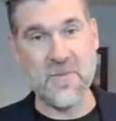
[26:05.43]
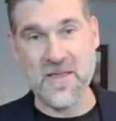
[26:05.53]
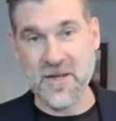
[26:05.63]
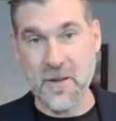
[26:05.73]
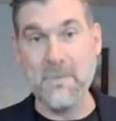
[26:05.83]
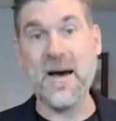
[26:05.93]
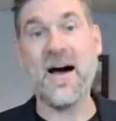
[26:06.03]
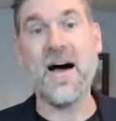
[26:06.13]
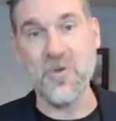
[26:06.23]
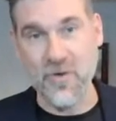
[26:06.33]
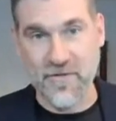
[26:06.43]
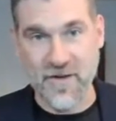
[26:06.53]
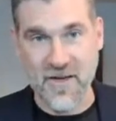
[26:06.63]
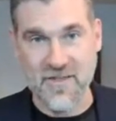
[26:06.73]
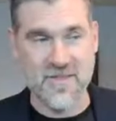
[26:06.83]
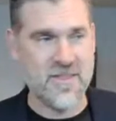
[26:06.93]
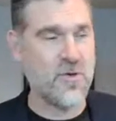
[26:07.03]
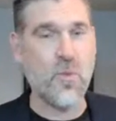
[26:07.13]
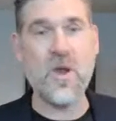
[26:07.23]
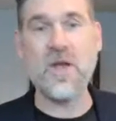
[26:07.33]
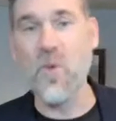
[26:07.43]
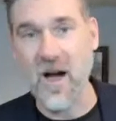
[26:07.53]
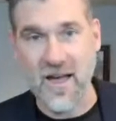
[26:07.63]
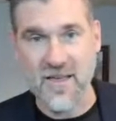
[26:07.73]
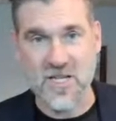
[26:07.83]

me that a partner of hers said that the wind wires